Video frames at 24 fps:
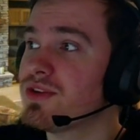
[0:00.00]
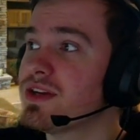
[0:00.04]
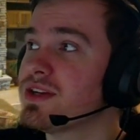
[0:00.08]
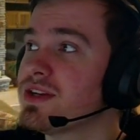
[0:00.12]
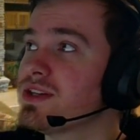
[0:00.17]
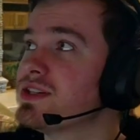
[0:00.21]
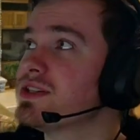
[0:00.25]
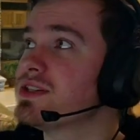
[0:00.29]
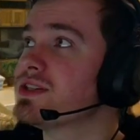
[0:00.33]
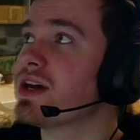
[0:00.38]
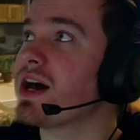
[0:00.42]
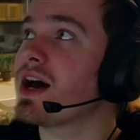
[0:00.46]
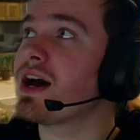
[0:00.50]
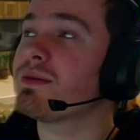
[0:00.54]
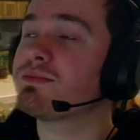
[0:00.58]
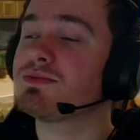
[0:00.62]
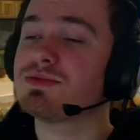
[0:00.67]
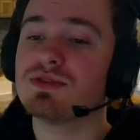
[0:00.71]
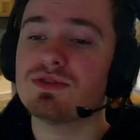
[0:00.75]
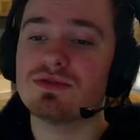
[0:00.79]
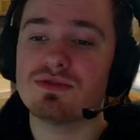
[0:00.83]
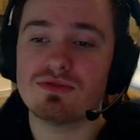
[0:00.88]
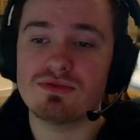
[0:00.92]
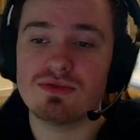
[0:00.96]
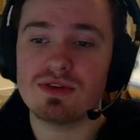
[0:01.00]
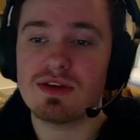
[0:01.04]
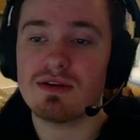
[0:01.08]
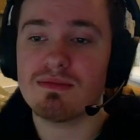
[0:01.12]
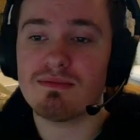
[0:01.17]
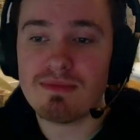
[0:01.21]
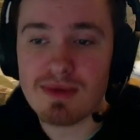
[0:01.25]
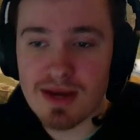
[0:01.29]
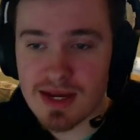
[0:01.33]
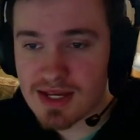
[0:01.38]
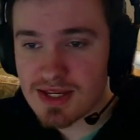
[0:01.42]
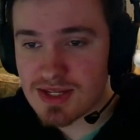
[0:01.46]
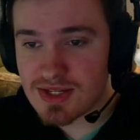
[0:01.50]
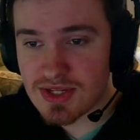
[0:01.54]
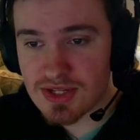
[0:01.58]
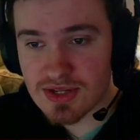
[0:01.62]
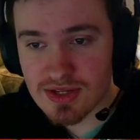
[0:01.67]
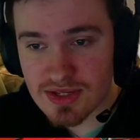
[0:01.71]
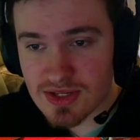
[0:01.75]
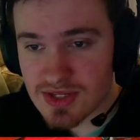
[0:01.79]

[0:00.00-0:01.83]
this is absolutely amazing.